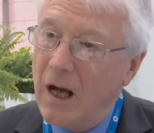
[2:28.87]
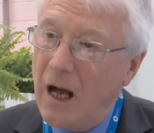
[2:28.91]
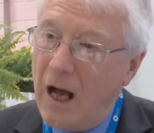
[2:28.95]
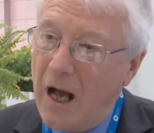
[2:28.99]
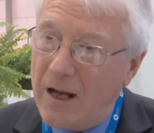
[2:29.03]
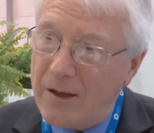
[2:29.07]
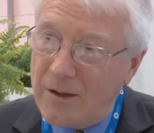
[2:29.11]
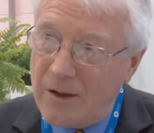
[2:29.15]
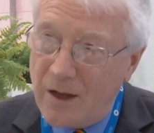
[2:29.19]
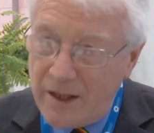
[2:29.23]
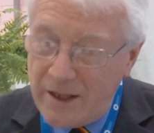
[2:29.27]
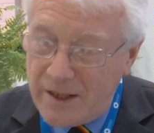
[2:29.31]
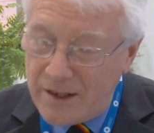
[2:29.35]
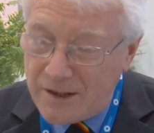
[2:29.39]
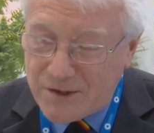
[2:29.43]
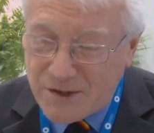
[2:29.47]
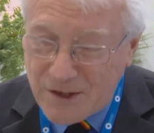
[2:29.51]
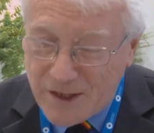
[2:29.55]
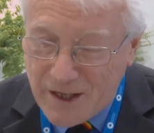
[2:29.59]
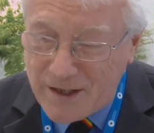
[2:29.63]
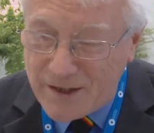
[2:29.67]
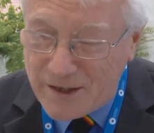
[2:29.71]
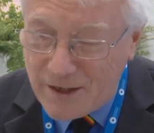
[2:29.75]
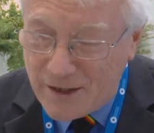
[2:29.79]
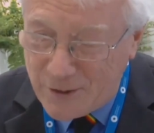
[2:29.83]
And
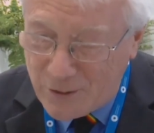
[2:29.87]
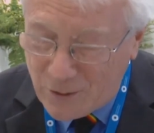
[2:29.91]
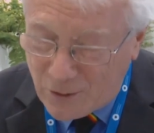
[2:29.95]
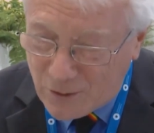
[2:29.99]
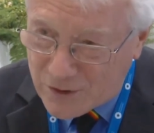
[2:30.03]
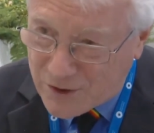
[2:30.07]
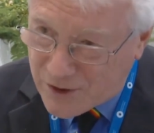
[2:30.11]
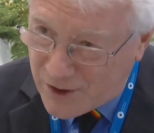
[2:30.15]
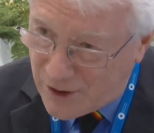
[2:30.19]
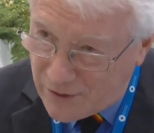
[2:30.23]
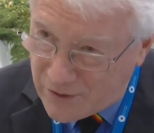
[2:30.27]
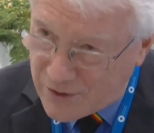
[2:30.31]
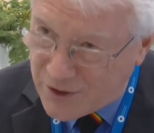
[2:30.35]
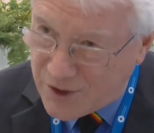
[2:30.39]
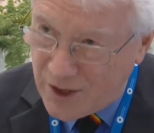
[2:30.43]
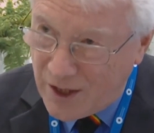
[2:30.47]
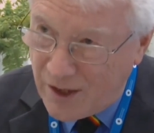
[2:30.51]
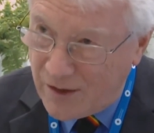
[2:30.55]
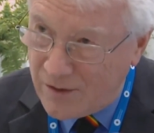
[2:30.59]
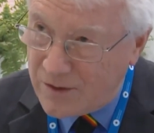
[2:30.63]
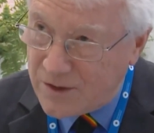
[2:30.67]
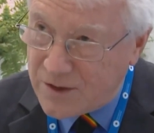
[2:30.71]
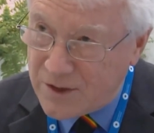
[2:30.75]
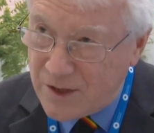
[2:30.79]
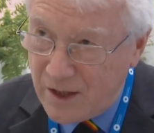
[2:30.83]
incidentally, it also
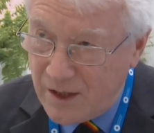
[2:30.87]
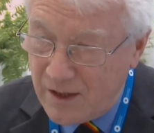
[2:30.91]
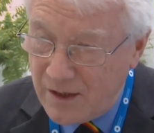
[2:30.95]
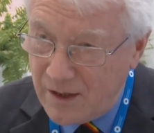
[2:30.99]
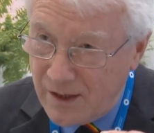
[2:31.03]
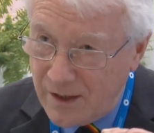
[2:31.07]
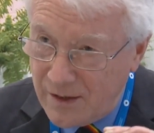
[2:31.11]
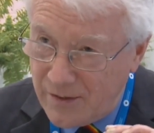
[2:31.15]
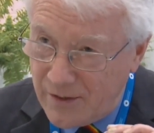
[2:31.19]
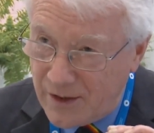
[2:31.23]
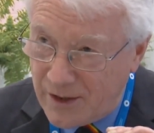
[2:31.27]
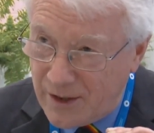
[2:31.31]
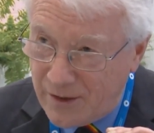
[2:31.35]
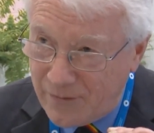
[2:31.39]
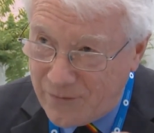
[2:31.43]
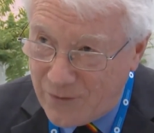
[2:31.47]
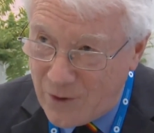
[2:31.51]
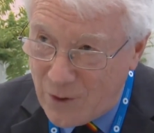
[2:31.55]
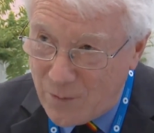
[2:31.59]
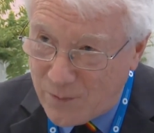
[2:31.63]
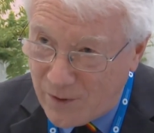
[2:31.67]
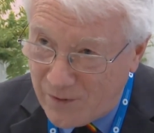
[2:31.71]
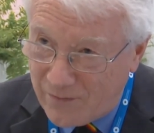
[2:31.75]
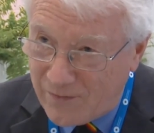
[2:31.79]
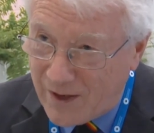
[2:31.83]
shows that if
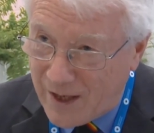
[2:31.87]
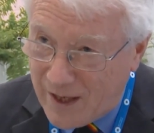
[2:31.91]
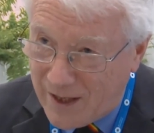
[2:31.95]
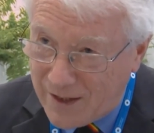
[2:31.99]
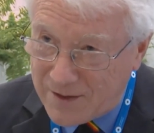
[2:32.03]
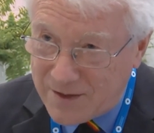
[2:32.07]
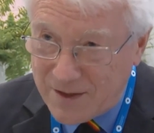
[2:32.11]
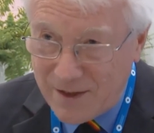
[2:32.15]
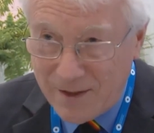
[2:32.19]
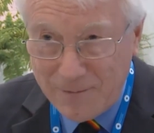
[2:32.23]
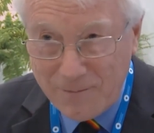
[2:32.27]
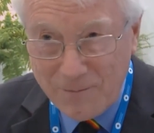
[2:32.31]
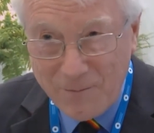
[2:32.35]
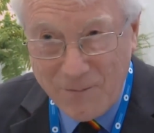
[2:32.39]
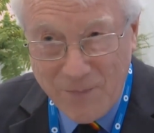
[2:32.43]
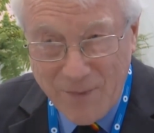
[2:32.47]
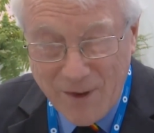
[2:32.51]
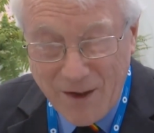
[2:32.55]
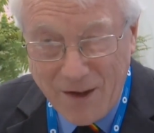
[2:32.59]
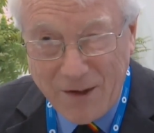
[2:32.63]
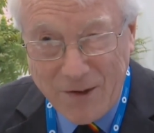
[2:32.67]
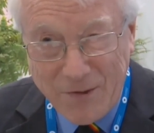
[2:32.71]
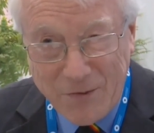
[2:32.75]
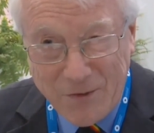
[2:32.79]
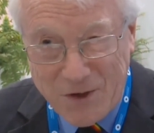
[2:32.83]
you provide
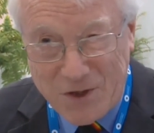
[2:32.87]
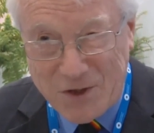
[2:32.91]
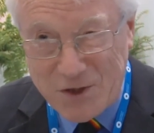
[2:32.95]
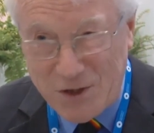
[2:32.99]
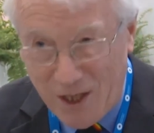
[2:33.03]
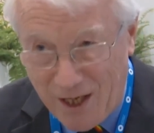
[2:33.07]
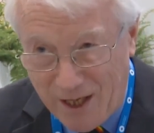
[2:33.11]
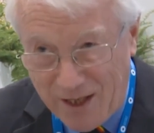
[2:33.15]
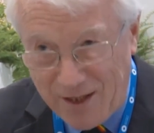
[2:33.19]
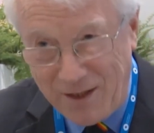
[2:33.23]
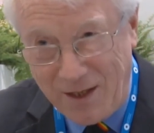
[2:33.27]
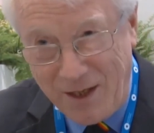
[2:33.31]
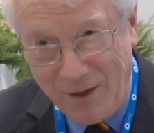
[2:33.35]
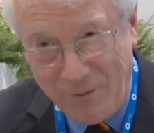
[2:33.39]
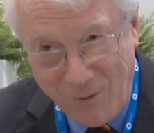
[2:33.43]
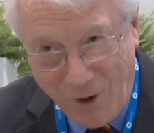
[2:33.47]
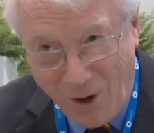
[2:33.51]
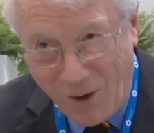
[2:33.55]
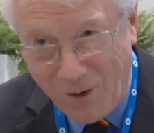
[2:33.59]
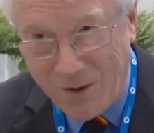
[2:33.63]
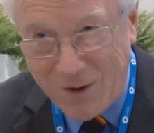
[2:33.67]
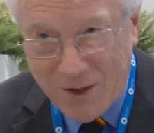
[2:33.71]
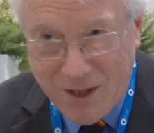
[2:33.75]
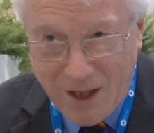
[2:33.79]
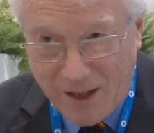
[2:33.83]
the slightly
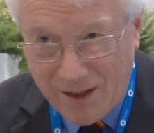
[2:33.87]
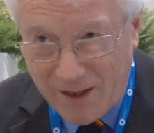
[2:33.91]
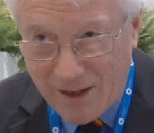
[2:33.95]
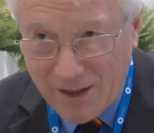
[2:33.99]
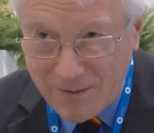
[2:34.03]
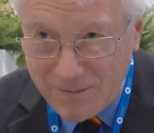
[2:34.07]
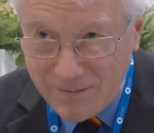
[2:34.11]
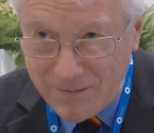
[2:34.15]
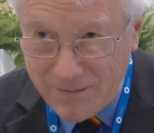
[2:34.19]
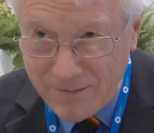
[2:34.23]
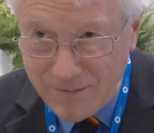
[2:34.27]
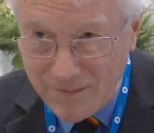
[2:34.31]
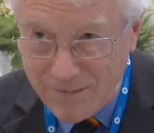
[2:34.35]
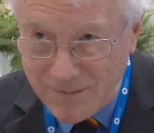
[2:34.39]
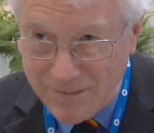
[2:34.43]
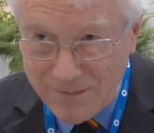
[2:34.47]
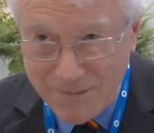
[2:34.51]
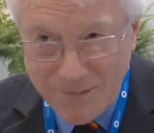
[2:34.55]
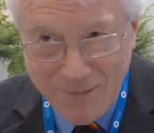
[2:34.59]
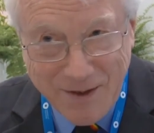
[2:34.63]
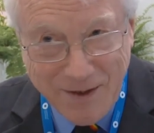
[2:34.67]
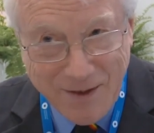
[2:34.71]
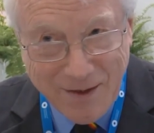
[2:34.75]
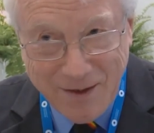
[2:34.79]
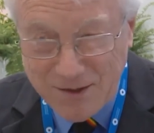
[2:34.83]
wrong colour,
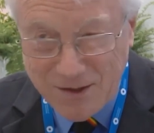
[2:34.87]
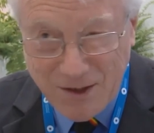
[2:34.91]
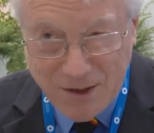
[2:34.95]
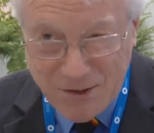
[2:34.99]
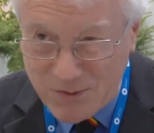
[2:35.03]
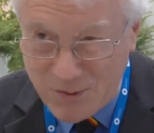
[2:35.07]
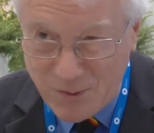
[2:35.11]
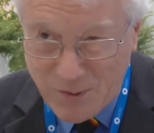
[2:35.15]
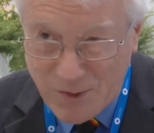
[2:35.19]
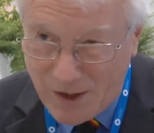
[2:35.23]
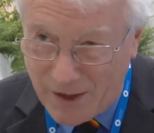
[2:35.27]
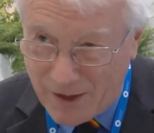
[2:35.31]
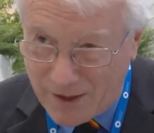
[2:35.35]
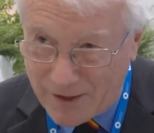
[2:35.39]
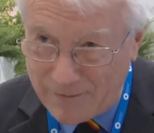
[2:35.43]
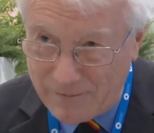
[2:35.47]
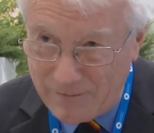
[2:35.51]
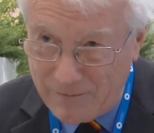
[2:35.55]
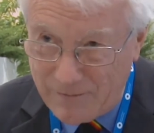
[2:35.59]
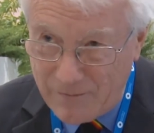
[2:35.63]
it doesn't work.